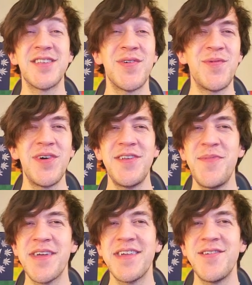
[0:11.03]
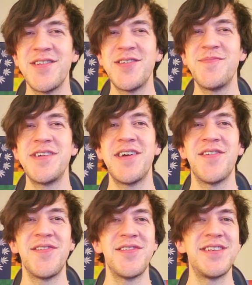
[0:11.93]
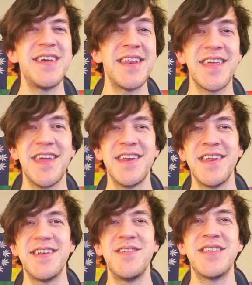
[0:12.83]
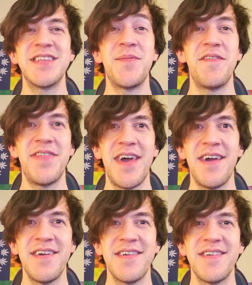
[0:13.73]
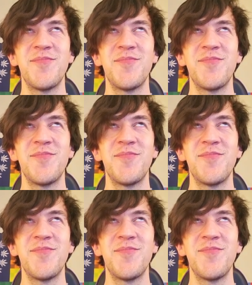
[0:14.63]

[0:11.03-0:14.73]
so I wanted to make a YouTube channel dedicated to some of that.